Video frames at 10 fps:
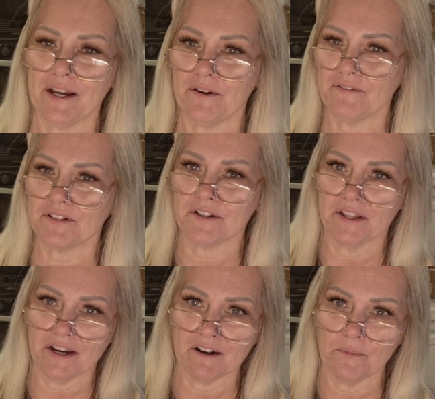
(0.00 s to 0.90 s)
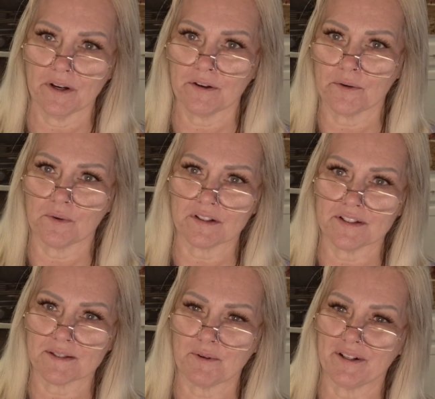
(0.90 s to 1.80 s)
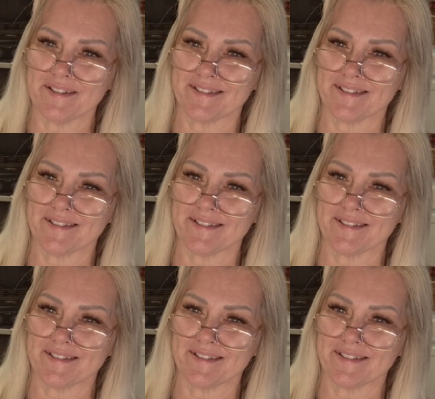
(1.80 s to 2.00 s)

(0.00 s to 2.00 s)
I don't have to turn the air on when I go to work this morning.